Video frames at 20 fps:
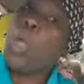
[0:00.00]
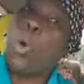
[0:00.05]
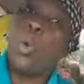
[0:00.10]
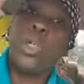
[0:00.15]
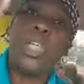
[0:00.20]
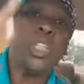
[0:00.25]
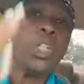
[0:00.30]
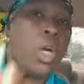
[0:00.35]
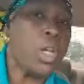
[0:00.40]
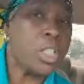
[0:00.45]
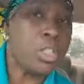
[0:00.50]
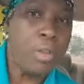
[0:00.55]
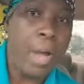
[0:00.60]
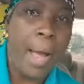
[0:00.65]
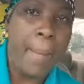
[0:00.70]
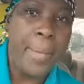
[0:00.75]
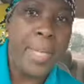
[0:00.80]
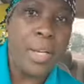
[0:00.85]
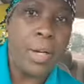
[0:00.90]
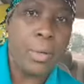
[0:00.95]
Don't
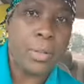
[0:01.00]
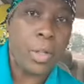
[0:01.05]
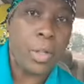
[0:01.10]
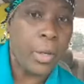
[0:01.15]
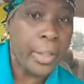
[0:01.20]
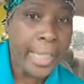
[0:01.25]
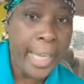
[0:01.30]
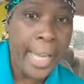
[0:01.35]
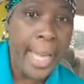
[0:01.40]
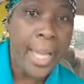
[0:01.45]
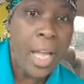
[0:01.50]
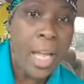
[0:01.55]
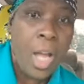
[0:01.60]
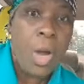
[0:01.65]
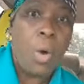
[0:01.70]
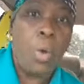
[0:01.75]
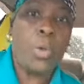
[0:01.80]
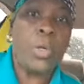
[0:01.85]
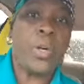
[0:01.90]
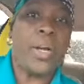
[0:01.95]
draw me out, okay?
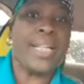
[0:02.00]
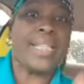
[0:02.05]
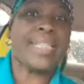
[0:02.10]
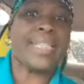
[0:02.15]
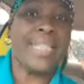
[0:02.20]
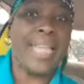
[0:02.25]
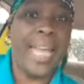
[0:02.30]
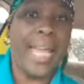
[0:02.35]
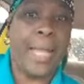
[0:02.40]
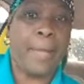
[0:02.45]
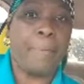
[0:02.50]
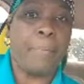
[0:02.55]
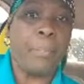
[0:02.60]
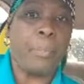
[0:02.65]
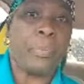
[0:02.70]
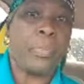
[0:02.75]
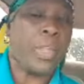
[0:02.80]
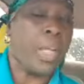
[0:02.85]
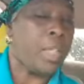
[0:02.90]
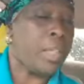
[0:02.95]
When I say,
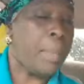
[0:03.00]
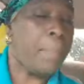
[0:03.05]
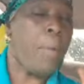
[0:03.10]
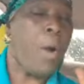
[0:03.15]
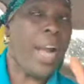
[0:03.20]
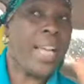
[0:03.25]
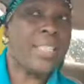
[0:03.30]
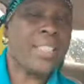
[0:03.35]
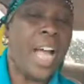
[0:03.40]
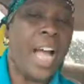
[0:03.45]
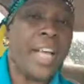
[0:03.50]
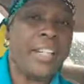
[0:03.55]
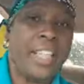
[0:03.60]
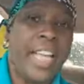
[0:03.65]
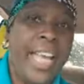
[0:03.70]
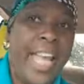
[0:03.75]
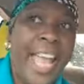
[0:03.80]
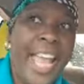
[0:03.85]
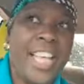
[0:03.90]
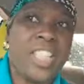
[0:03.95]
the boy is
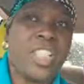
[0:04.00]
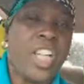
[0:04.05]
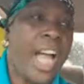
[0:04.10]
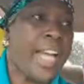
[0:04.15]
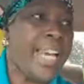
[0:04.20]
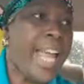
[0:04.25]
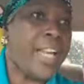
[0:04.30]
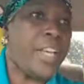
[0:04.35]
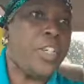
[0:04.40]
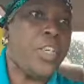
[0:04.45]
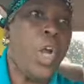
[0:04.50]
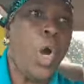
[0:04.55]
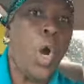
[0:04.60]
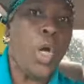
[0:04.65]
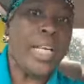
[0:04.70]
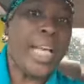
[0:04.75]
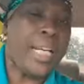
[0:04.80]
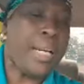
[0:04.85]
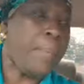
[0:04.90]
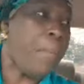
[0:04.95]
underage, and I
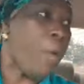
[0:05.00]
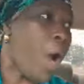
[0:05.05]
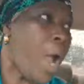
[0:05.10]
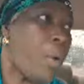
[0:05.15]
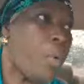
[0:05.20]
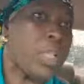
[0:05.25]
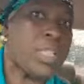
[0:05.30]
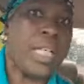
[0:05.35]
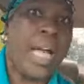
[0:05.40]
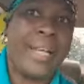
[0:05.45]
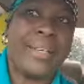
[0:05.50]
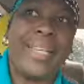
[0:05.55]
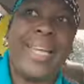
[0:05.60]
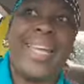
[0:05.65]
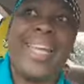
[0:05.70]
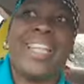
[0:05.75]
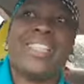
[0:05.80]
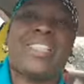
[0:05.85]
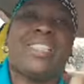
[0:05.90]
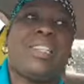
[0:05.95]
know that the boy was
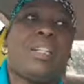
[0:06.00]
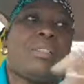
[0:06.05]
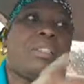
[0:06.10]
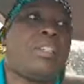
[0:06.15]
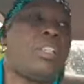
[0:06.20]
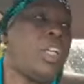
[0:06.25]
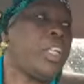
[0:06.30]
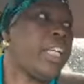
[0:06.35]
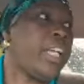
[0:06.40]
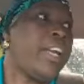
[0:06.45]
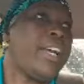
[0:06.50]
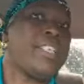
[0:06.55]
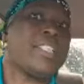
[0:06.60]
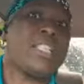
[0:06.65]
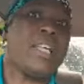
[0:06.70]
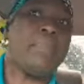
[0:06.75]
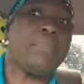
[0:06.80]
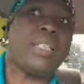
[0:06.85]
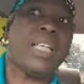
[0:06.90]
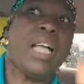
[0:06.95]
underage. Look here,
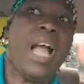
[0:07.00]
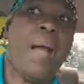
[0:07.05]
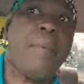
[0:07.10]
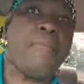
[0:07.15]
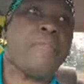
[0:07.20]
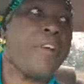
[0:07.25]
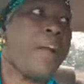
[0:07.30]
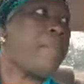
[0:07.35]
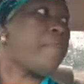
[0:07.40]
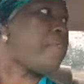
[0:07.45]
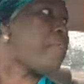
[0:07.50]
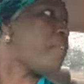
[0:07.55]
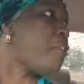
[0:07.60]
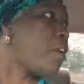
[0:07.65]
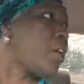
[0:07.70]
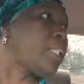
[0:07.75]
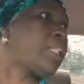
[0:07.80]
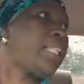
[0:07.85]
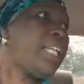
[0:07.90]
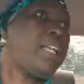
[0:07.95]
something happened from
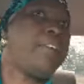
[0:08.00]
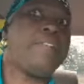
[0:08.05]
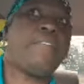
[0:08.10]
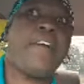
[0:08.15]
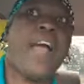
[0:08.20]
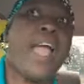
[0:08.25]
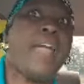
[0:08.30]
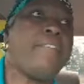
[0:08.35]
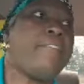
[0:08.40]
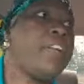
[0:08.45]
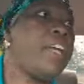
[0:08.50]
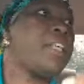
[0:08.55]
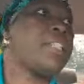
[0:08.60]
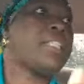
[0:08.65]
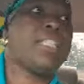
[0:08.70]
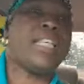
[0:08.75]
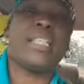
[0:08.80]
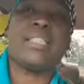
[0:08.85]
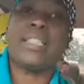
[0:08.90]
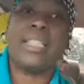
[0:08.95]
14, 5 years,
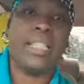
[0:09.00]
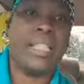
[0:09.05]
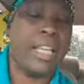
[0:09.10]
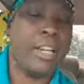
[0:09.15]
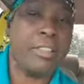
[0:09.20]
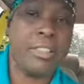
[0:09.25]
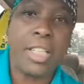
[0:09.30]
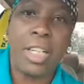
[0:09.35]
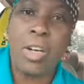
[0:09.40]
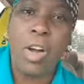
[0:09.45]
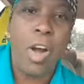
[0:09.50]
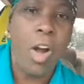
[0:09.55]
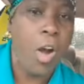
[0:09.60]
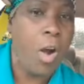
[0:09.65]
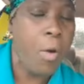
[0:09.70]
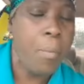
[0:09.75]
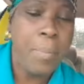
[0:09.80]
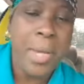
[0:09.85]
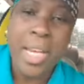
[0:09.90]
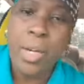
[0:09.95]
16 years ago.
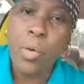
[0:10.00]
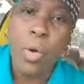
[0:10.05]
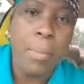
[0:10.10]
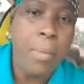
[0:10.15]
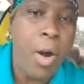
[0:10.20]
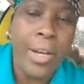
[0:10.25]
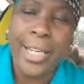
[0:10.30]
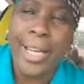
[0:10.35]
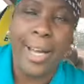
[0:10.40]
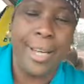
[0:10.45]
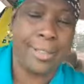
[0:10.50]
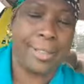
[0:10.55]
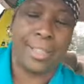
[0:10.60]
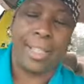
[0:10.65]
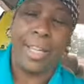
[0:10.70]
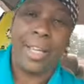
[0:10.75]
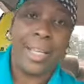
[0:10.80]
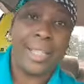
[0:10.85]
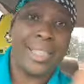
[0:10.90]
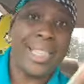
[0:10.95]
How me know about that?
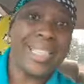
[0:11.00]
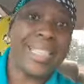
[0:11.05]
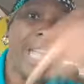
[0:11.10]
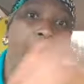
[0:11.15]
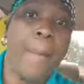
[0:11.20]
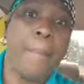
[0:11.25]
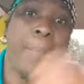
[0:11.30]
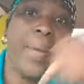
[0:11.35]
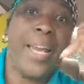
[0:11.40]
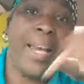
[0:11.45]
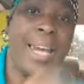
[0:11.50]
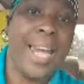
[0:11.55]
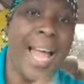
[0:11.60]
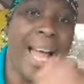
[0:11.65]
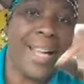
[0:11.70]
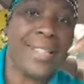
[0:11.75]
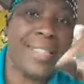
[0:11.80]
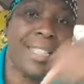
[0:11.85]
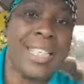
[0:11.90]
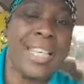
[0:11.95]
This happened
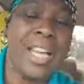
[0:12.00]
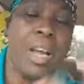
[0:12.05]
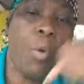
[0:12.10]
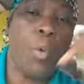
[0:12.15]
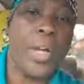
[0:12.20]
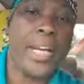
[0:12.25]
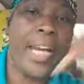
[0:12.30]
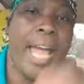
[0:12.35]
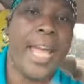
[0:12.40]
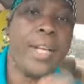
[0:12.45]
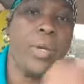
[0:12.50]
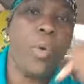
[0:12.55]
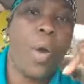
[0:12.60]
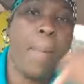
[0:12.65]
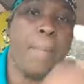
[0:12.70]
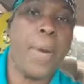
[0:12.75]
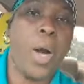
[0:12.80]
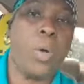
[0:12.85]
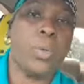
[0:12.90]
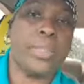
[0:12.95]
last year when I know
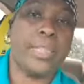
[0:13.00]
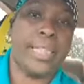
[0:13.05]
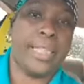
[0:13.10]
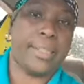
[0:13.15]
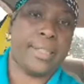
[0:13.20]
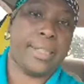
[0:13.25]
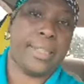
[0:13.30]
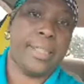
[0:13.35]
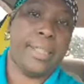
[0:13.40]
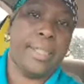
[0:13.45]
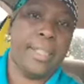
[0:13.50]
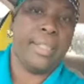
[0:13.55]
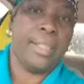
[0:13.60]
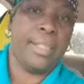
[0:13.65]
about it.